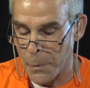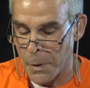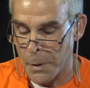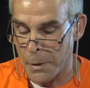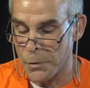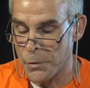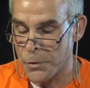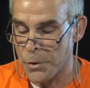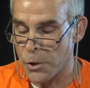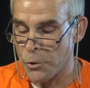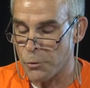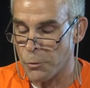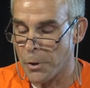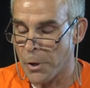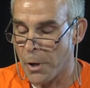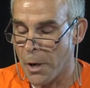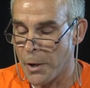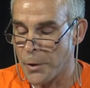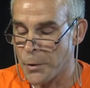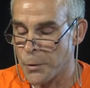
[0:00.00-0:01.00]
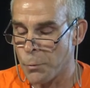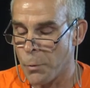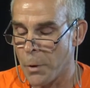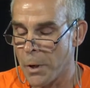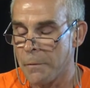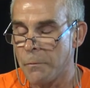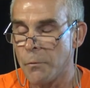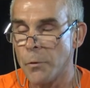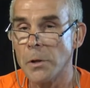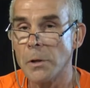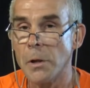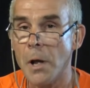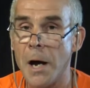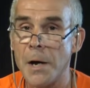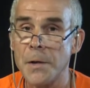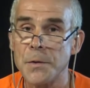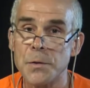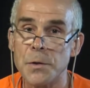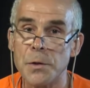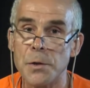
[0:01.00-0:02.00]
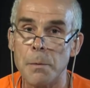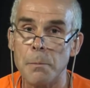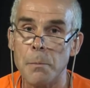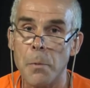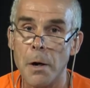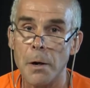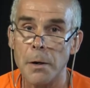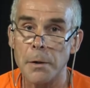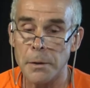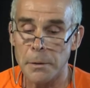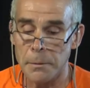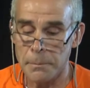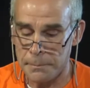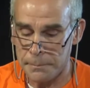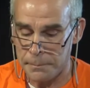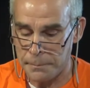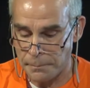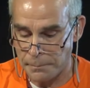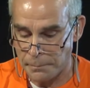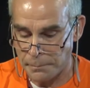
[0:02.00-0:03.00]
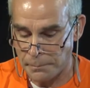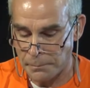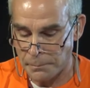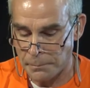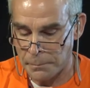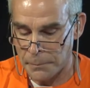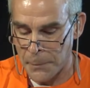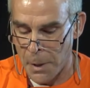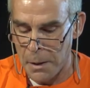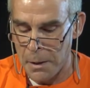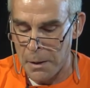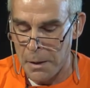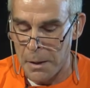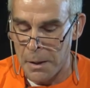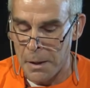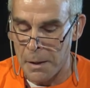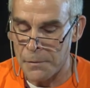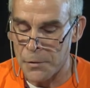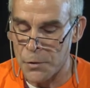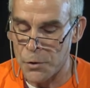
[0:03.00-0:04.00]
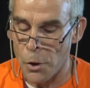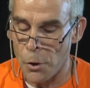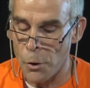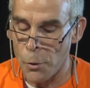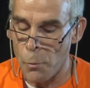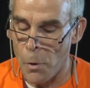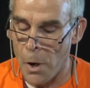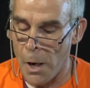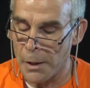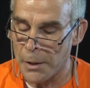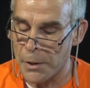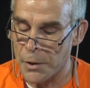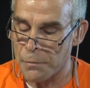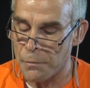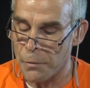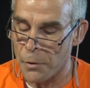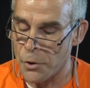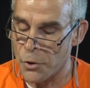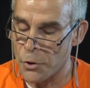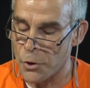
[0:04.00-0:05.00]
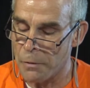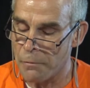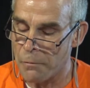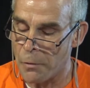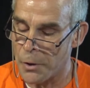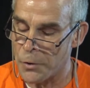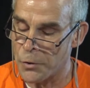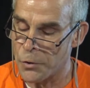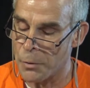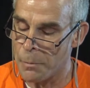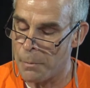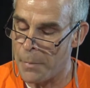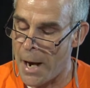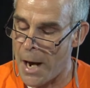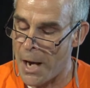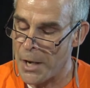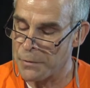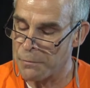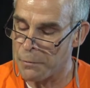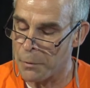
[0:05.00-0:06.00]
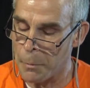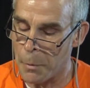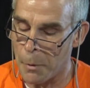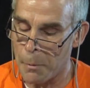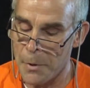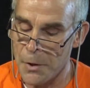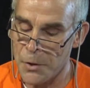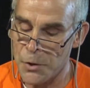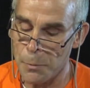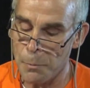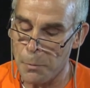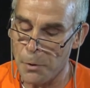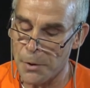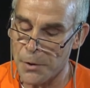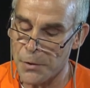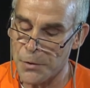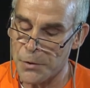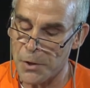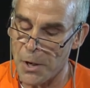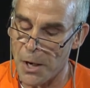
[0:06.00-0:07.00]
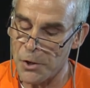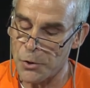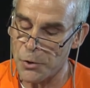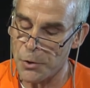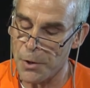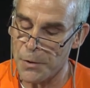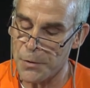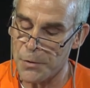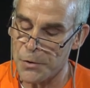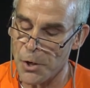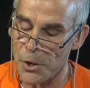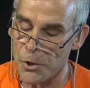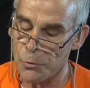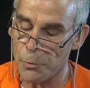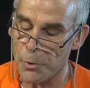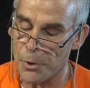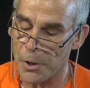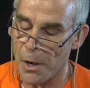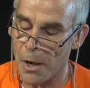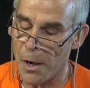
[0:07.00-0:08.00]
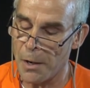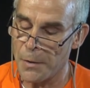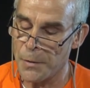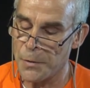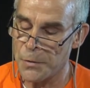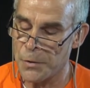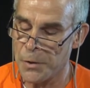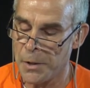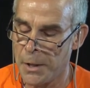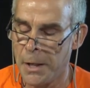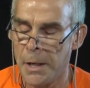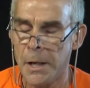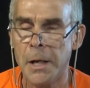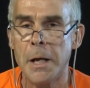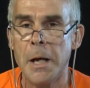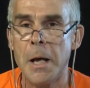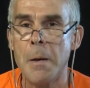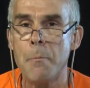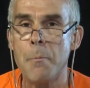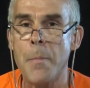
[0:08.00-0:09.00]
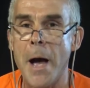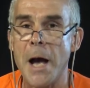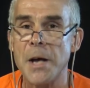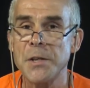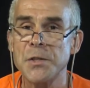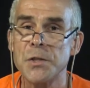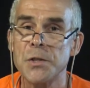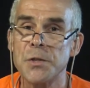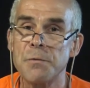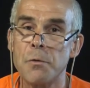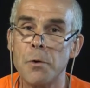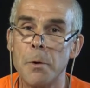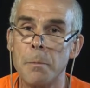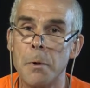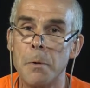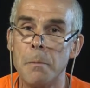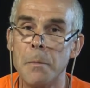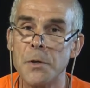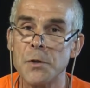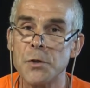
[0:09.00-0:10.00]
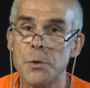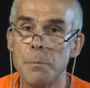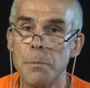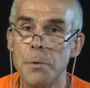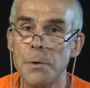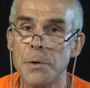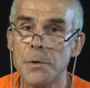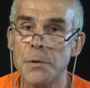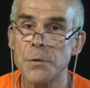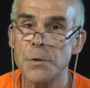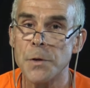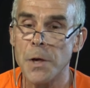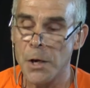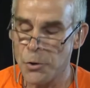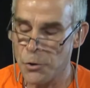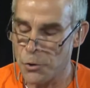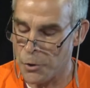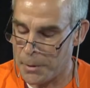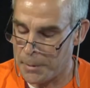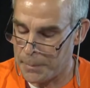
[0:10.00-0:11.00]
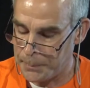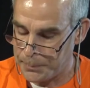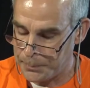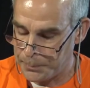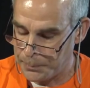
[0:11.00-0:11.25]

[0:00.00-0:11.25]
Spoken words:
in such regards, what have we lost in the bargain? If Stonewalling's version of what should pass for permissible discussion in such regards passes for permissible discussion,